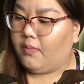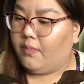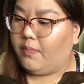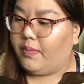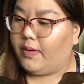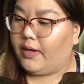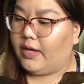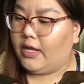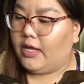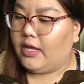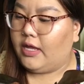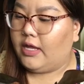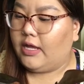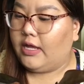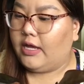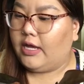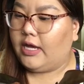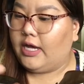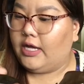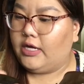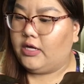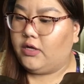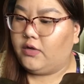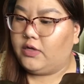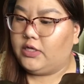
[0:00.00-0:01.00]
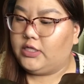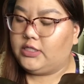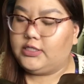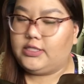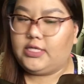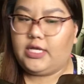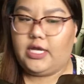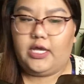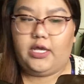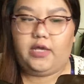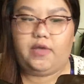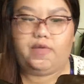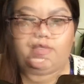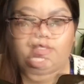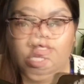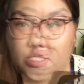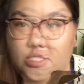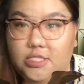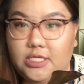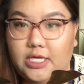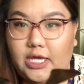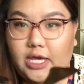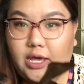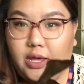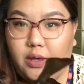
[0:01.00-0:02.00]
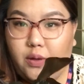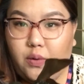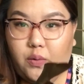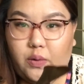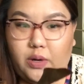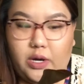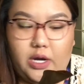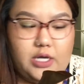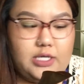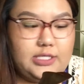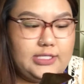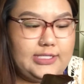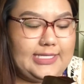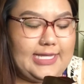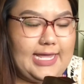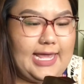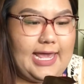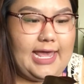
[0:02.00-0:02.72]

But I noticed that he was to get worse,